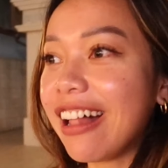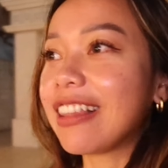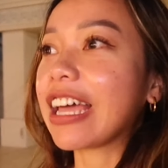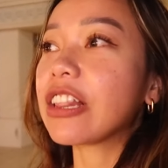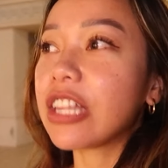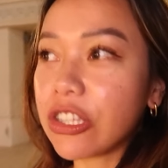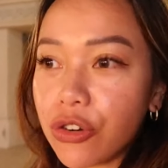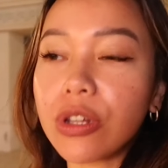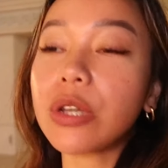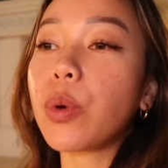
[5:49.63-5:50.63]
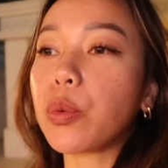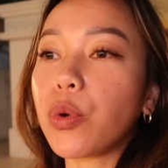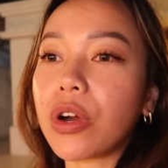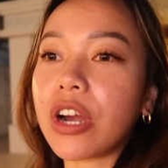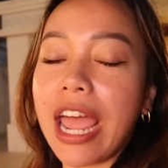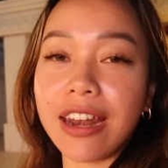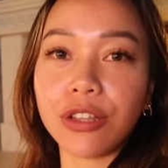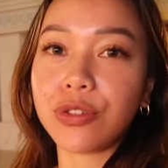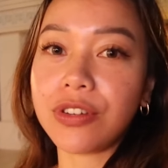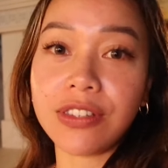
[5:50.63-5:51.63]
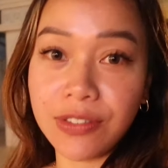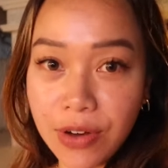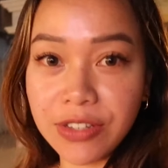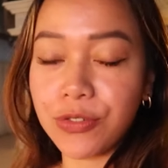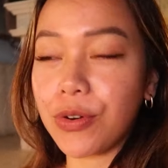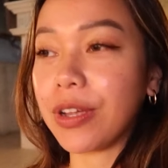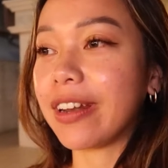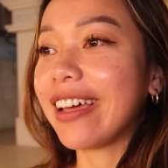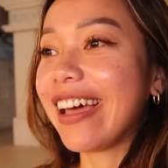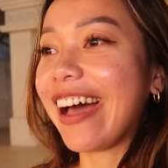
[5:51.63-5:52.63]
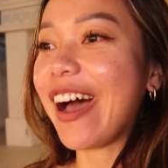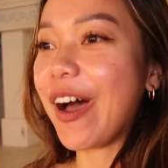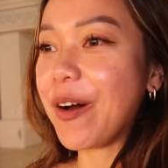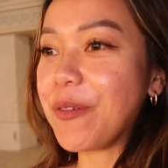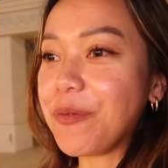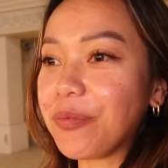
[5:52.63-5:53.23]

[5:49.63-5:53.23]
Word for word: Like literally when we were heading to this restaurant, um,